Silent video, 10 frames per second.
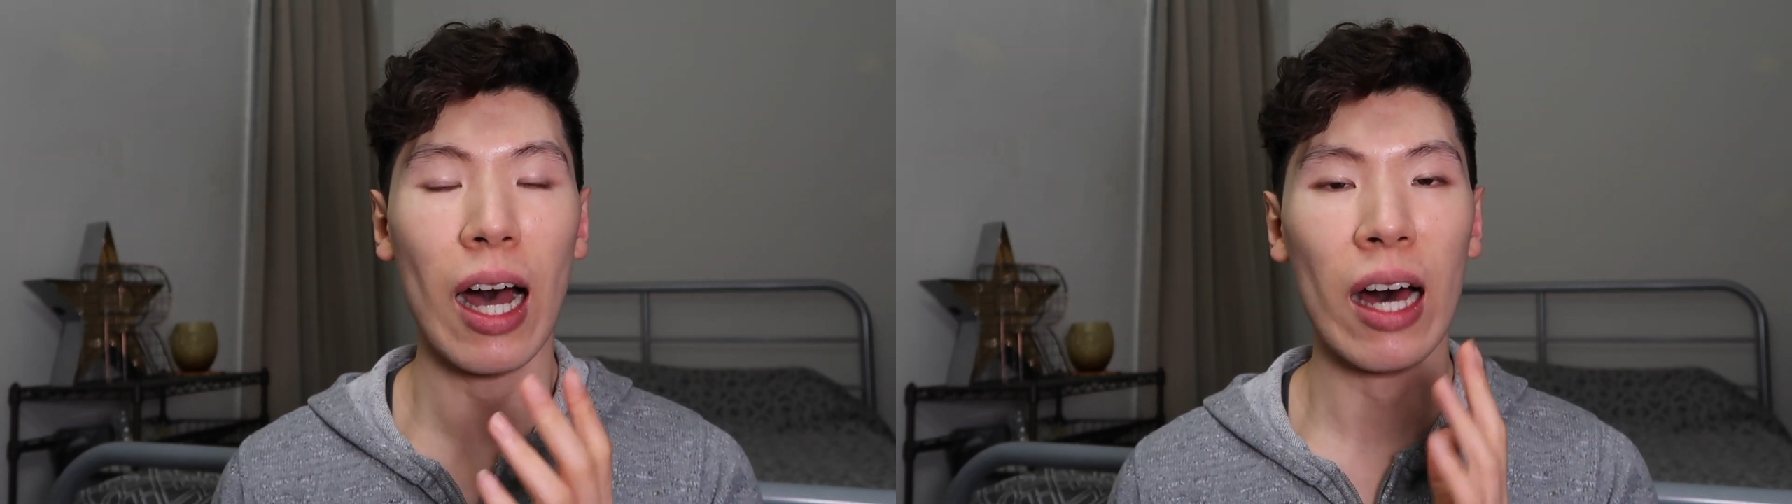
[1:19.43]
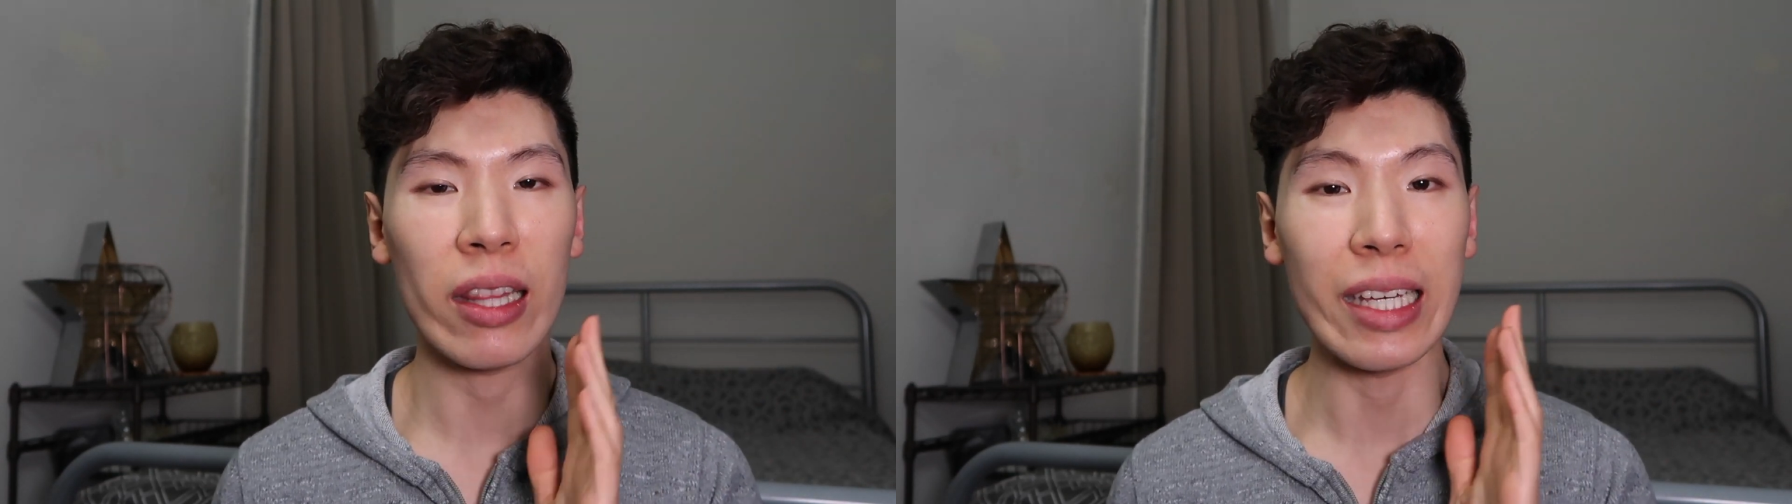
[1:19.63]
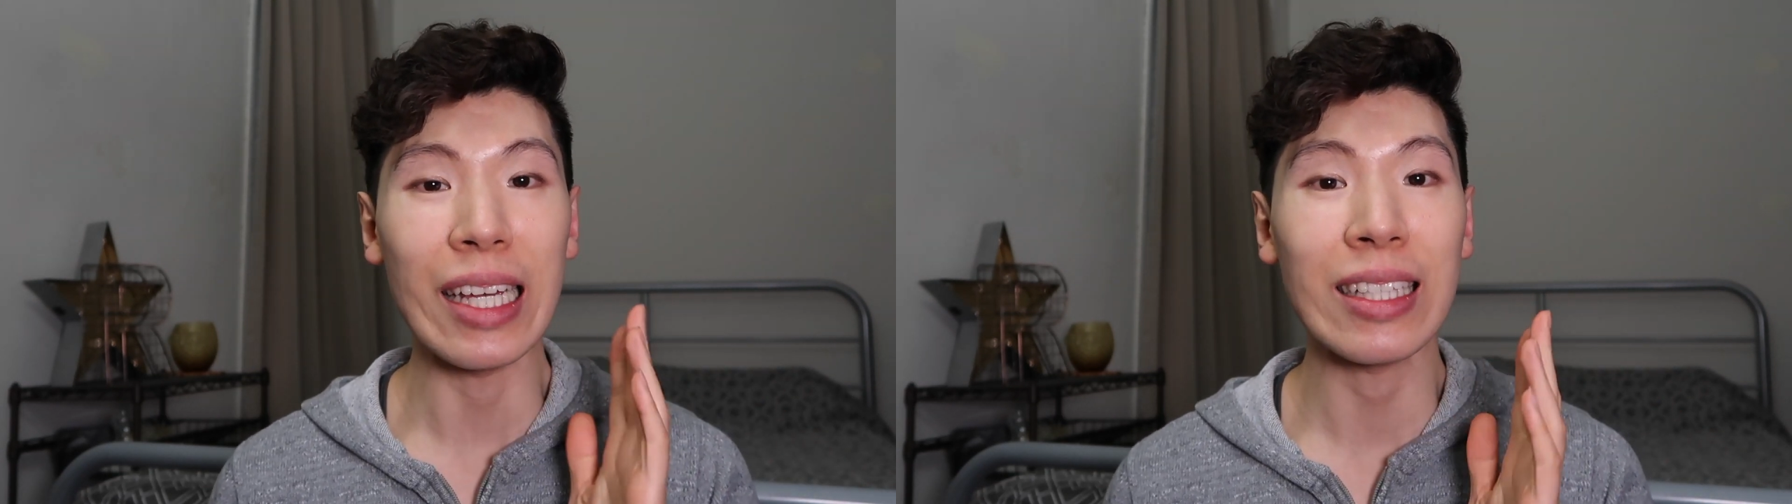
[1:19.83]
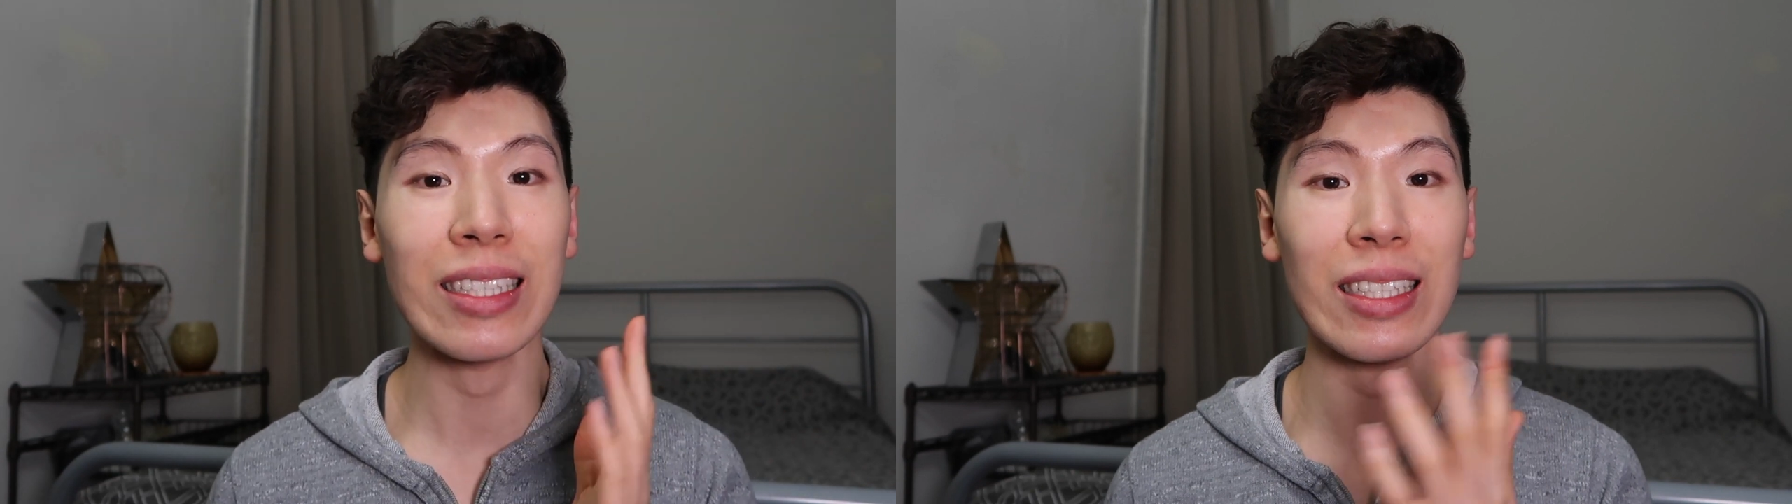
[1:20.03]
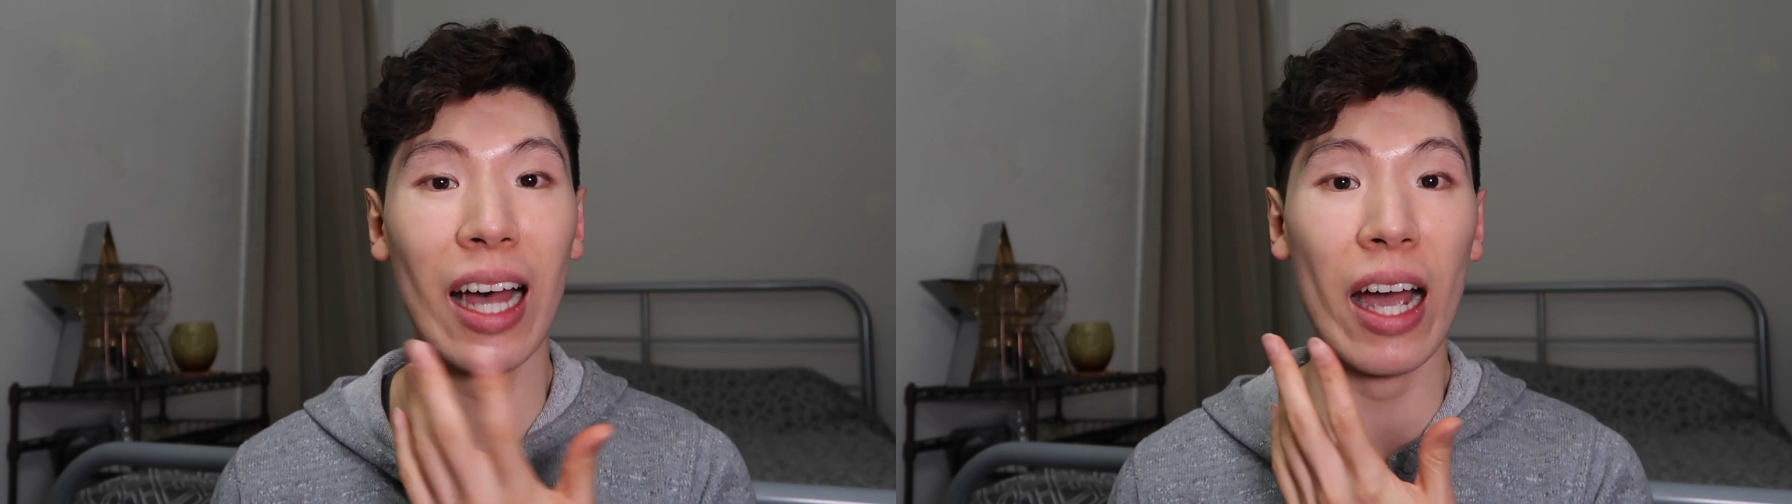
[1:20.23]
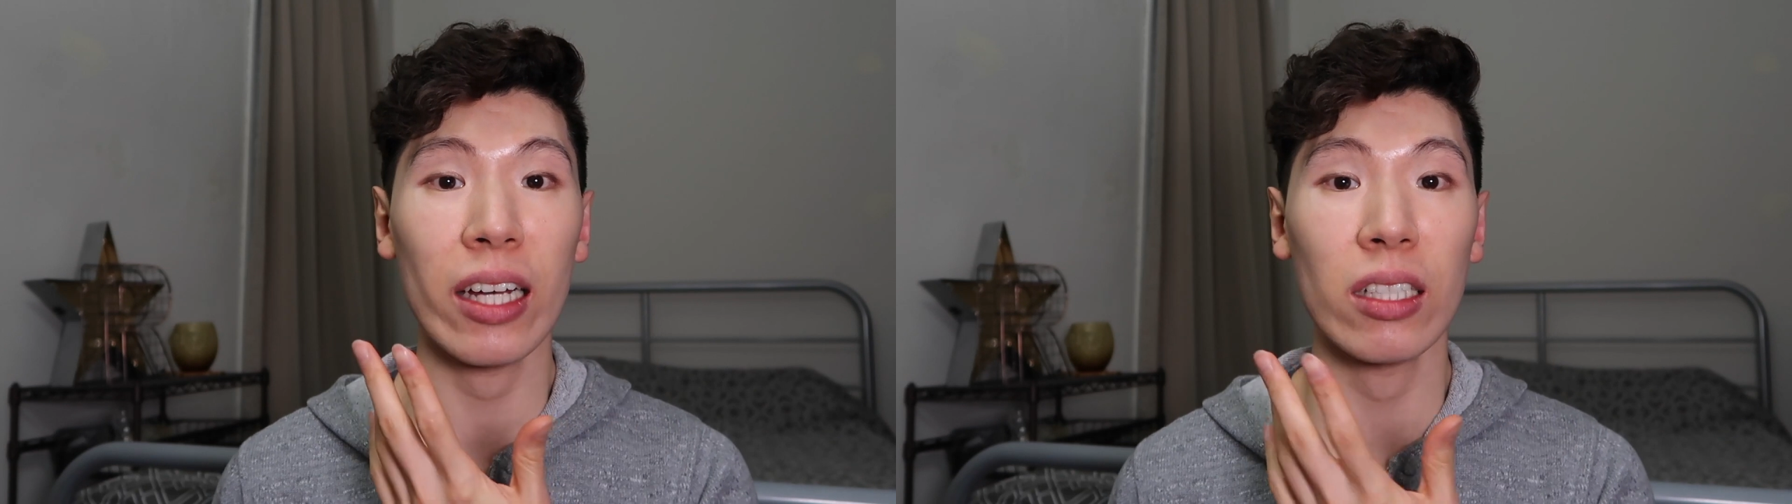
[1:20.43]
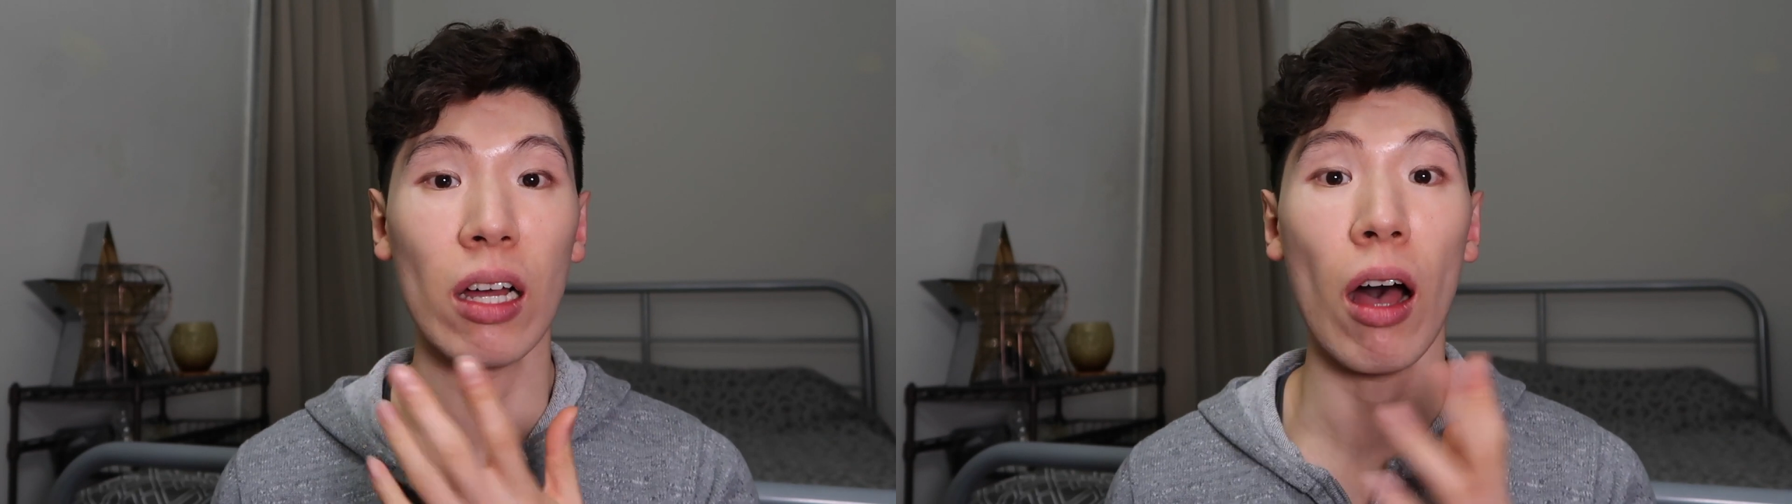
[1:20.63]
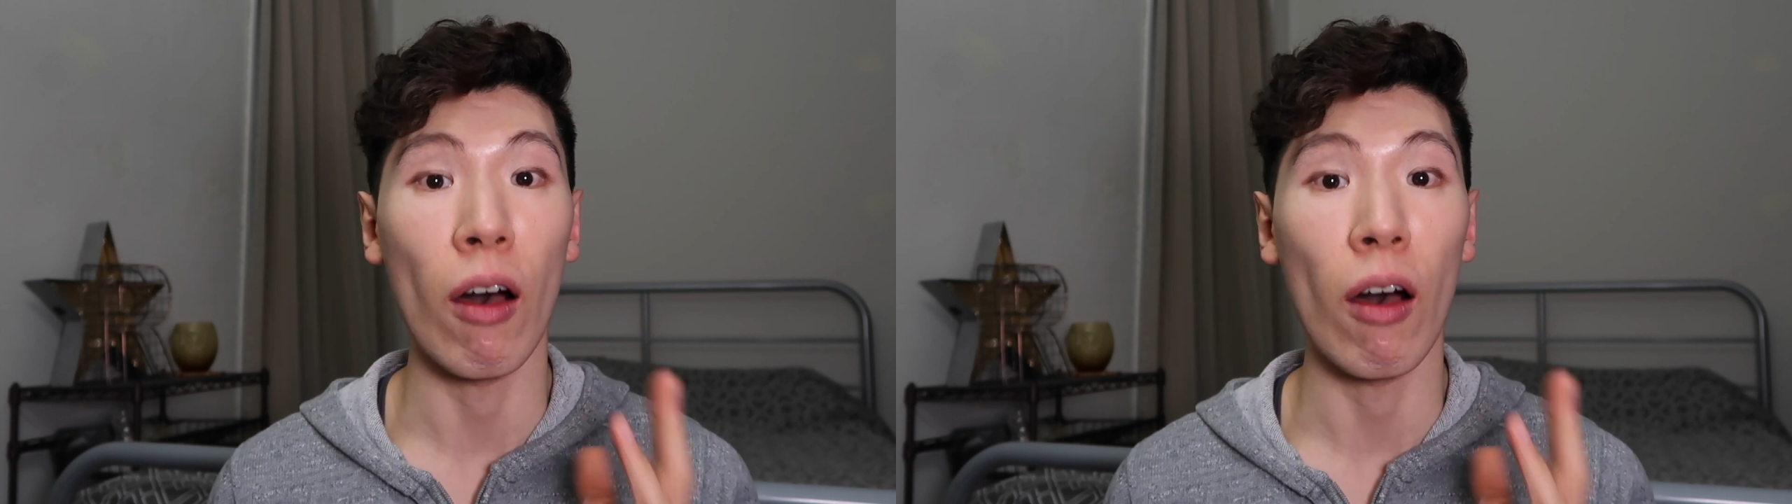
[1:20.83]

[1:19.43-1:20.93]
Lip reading: on the inside